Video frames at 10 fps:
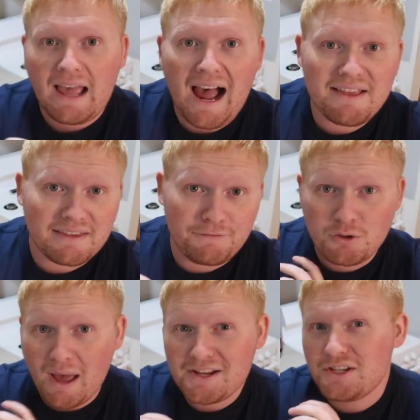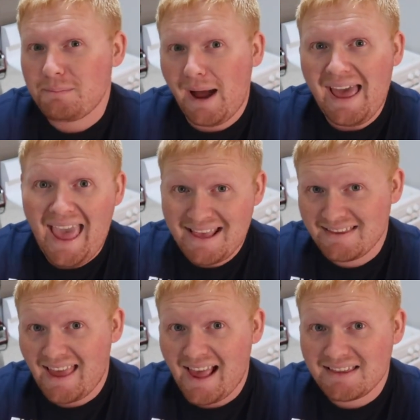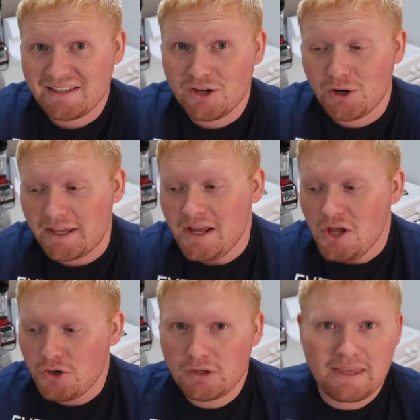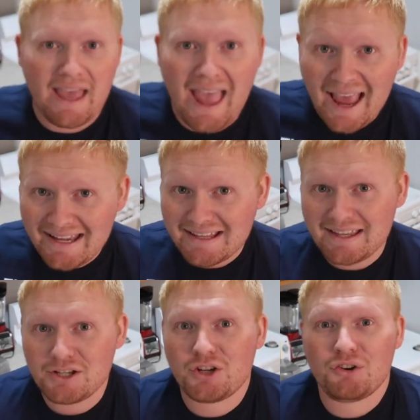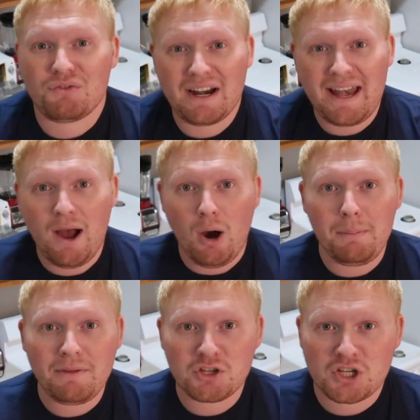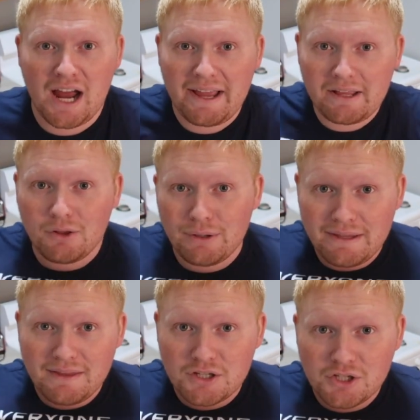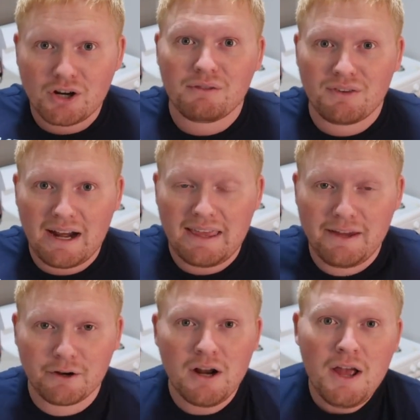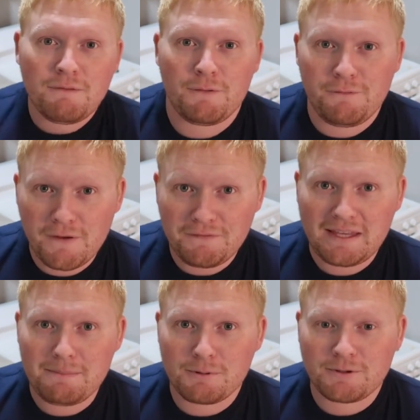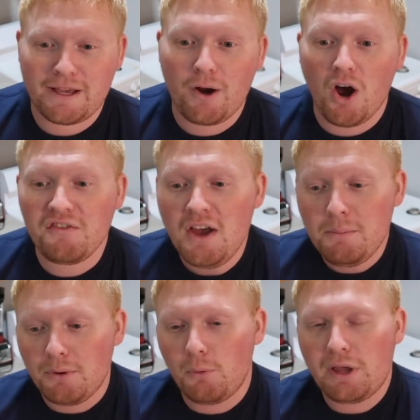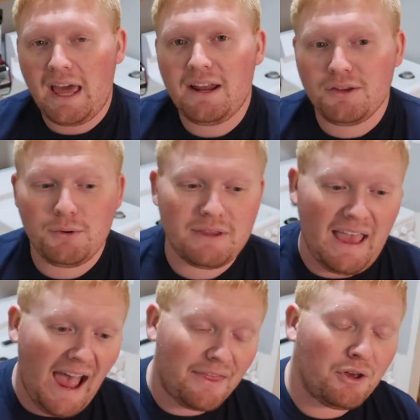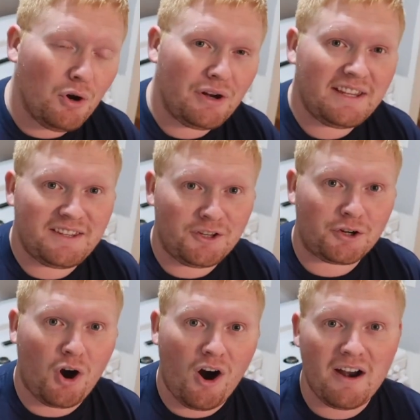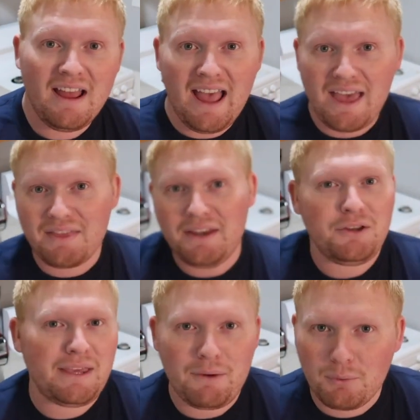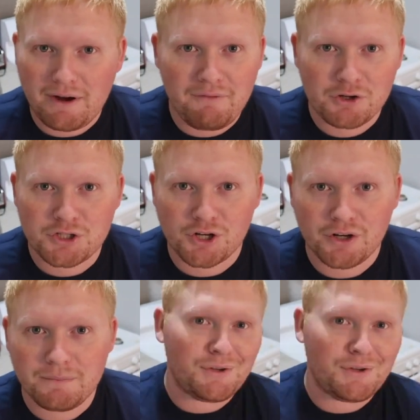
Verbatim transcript: Guys, if you actually buy a Saxton hoodie, you can get any t-shirt right now up on the shot, including this shirt right here for fifteen percent off. But what you gotta do is add the hoodie to your cart, and then you get whatever shirt.